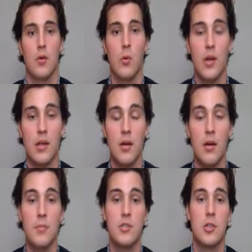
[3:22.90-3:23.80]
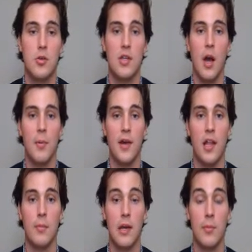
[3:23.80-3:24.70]
When it comes to the Auburn,
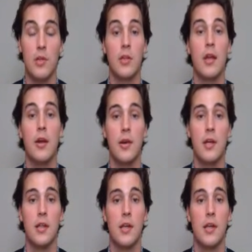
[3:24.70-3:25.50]
Alabama area,